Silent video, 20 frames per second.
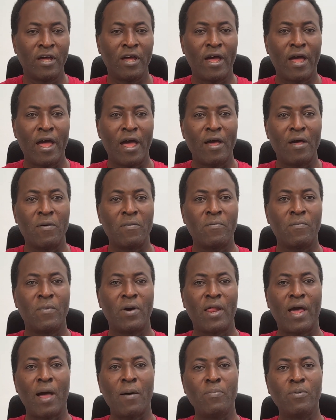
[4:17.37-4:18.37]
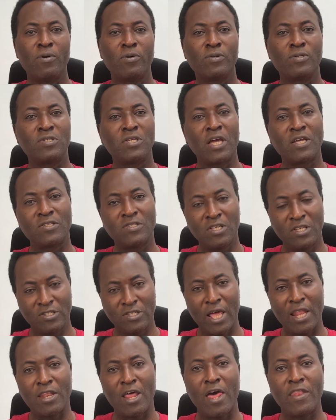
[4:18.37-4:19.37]
but Apple takes this
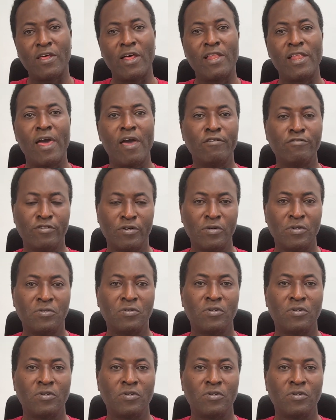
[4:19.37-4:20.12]
another level